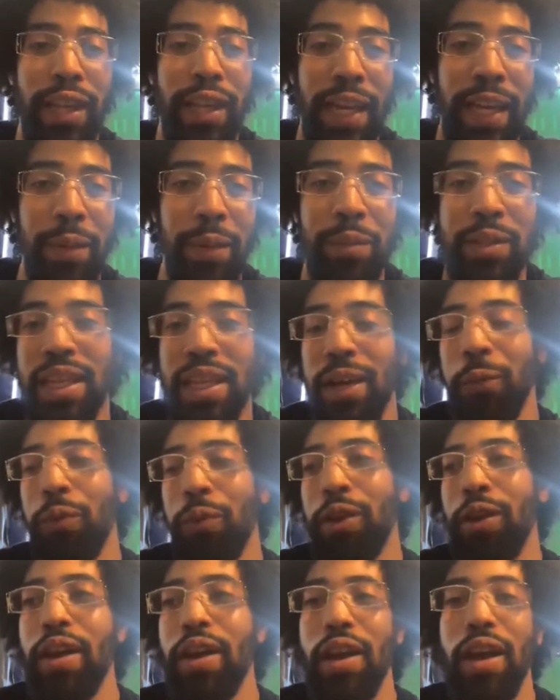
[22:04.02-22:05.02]
games that
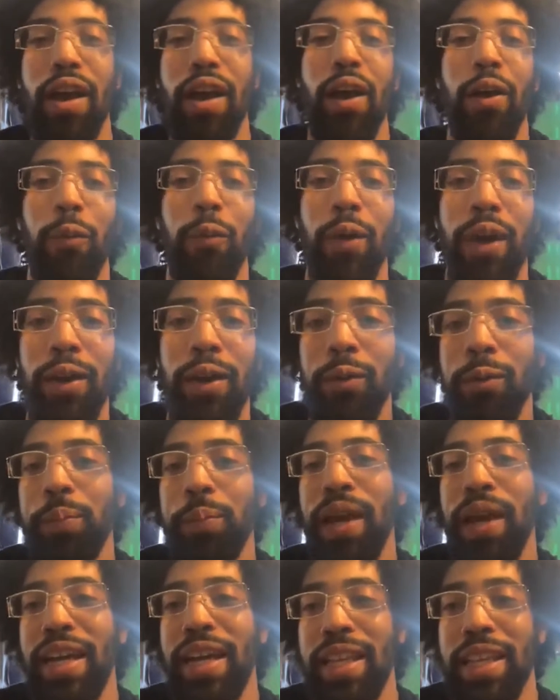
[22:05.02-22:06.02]
were around
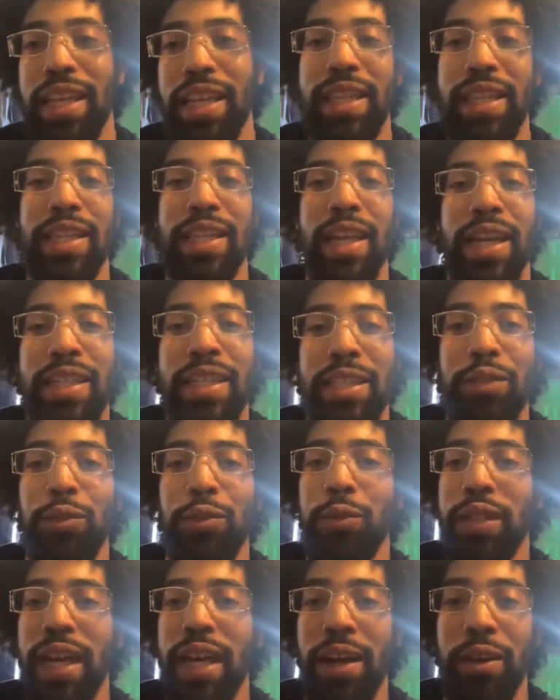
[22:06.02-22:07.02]
back in like the 90s,
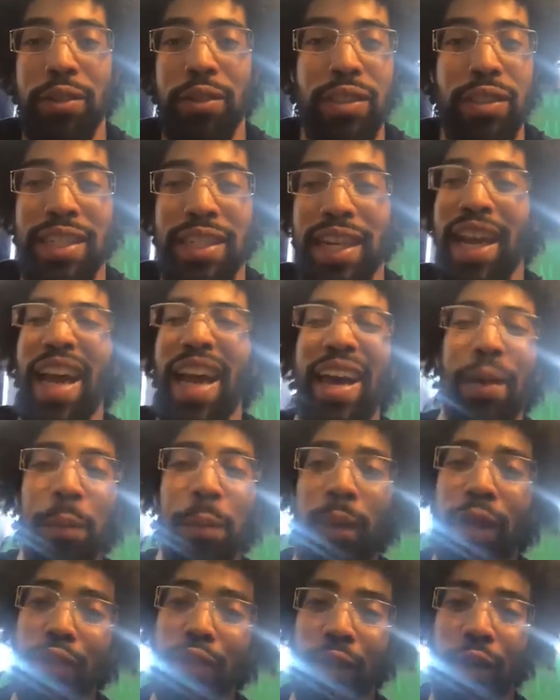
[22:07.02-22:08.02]
2000s. And I had a
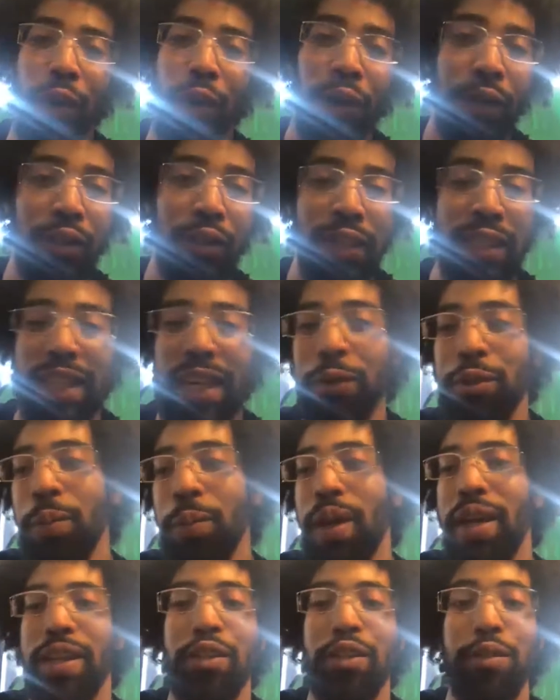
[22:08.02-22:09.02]
bunch of cards, and that was
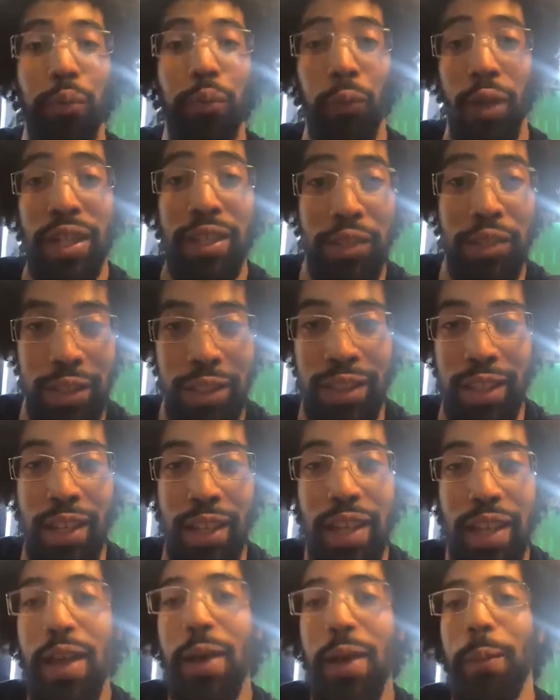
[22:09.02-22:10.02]
my inspiration.
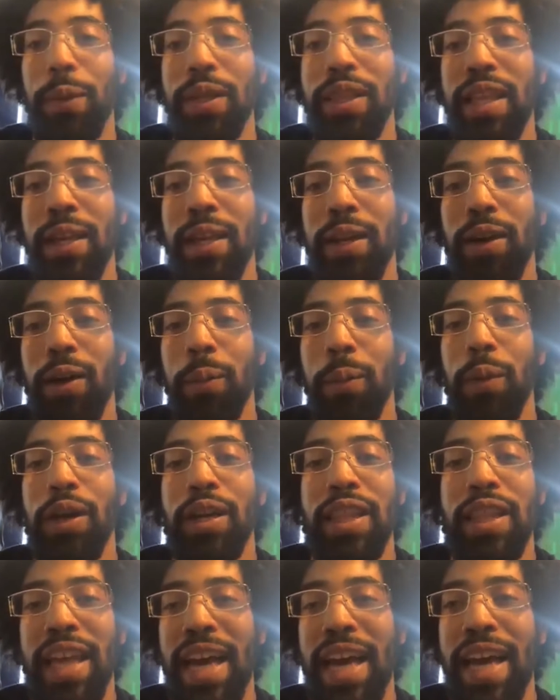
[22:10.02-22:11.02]
But then
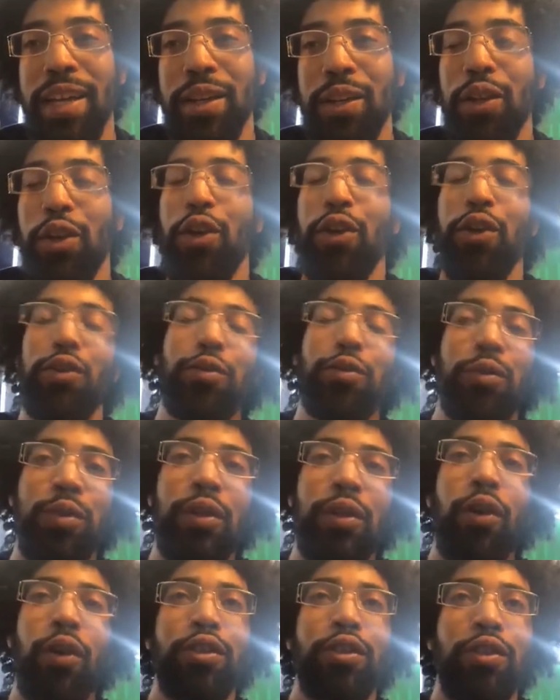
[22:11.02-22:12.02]
among that, you
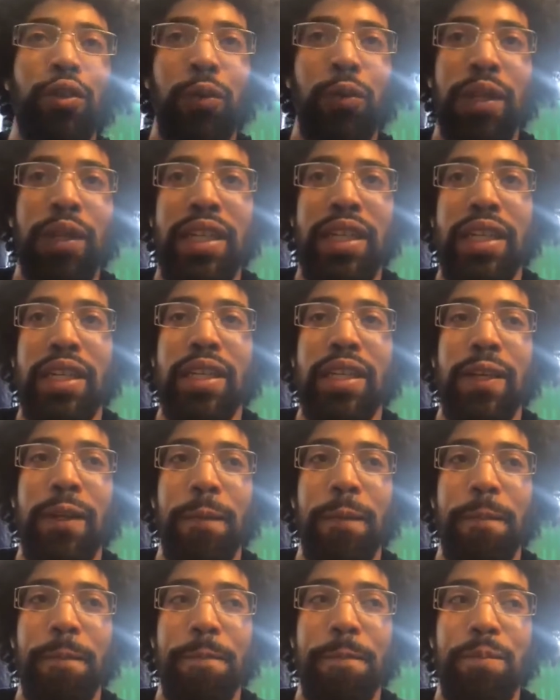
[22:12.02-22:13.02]
also need
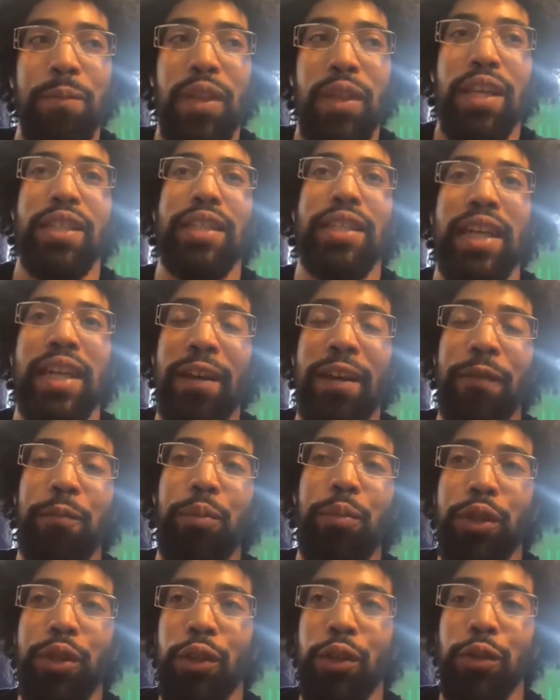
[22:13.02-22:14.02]
to kind of
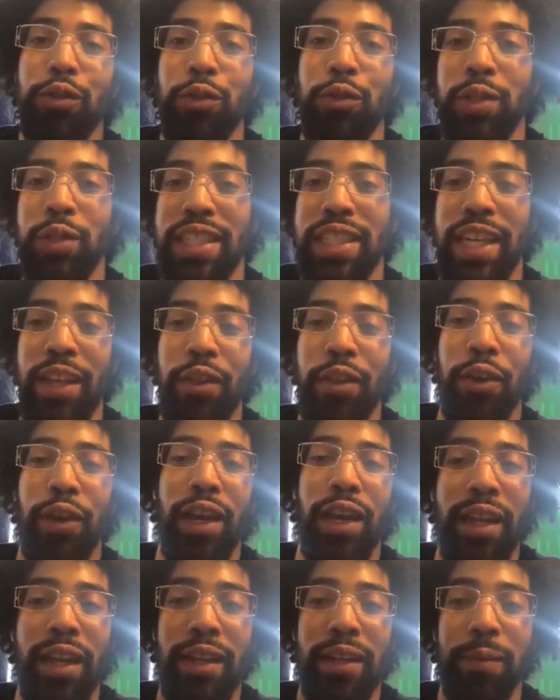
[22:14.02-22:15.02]
put those two together
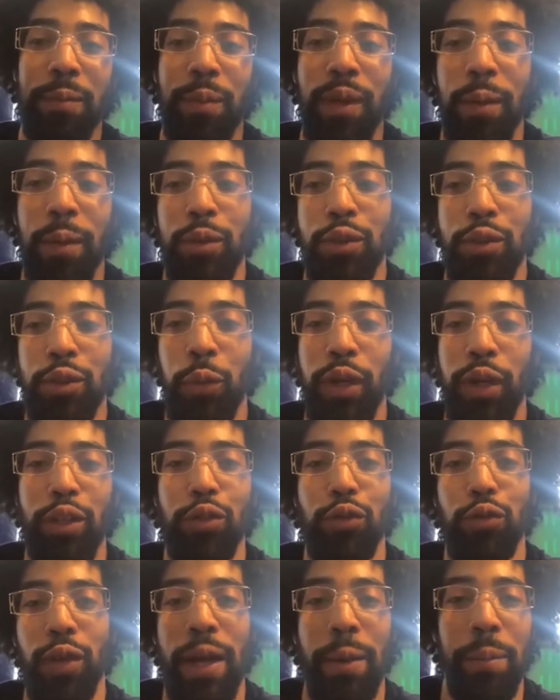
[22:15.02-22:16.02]
and be able to
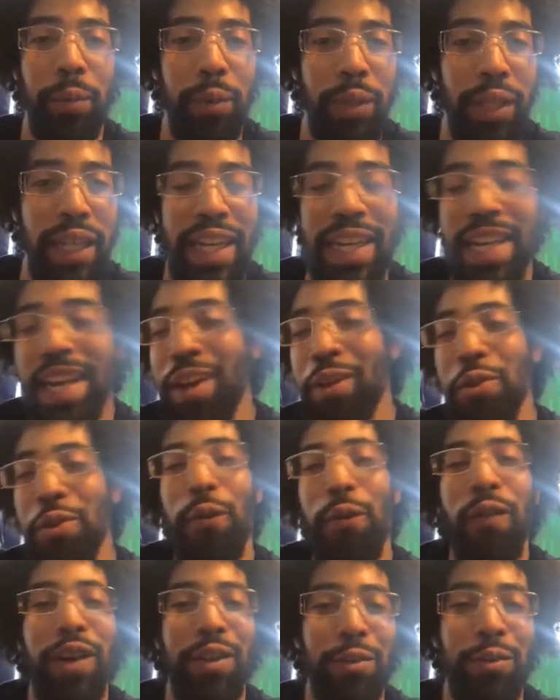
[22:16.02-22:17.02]
extrapolate. And I don't know
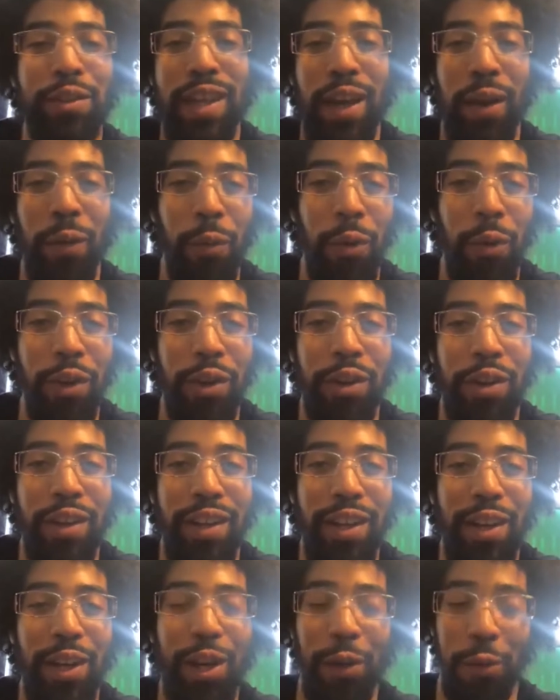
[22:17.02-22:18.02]
if I used that word
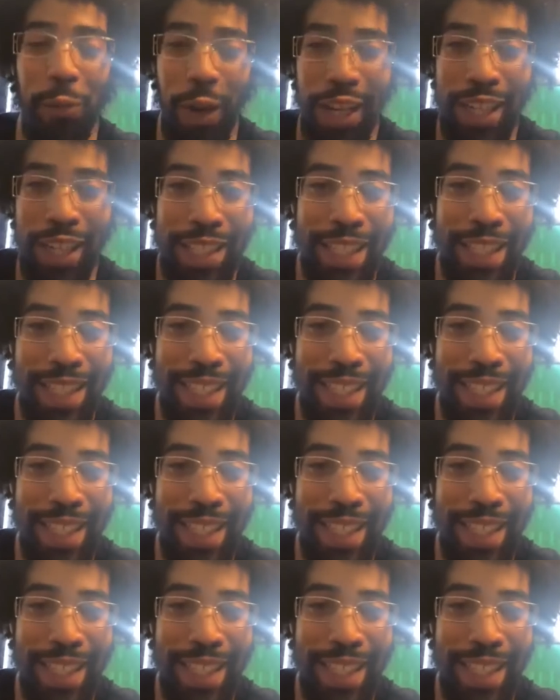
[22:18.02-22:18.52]
correctly.